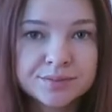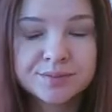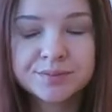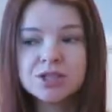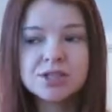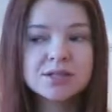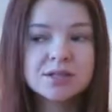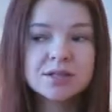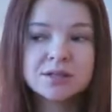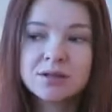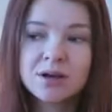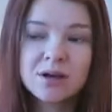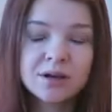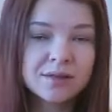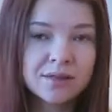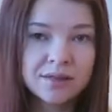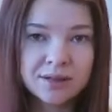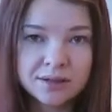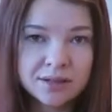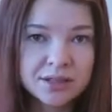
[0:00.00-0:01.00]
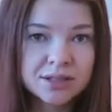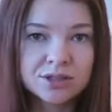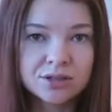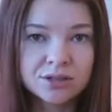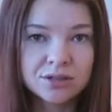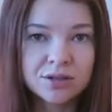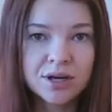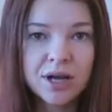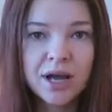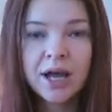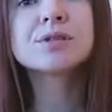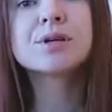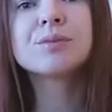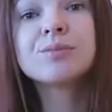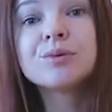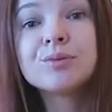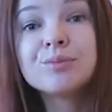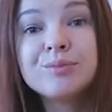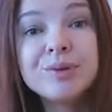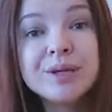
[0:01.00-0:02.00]
She's not the leader. For
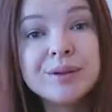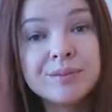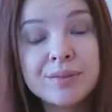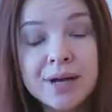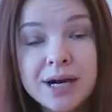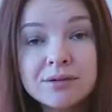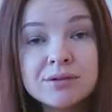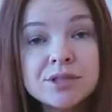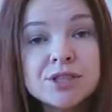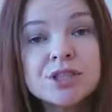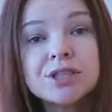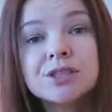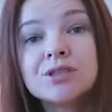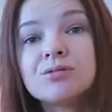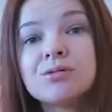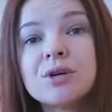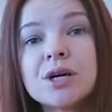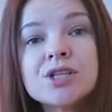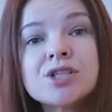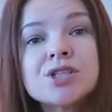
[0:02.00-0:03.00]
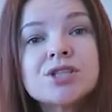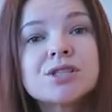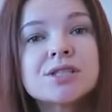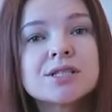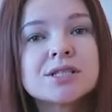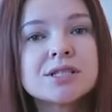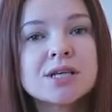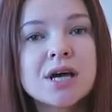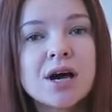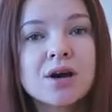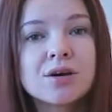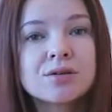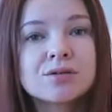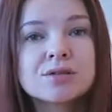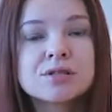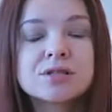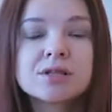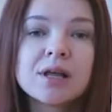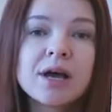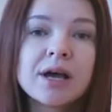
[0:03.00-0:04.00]
example, be married in Russian
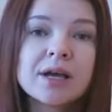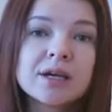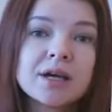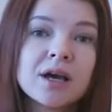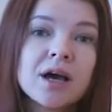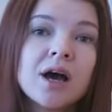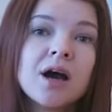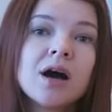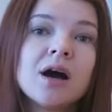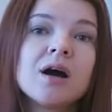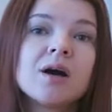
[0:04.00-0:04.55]
sounds like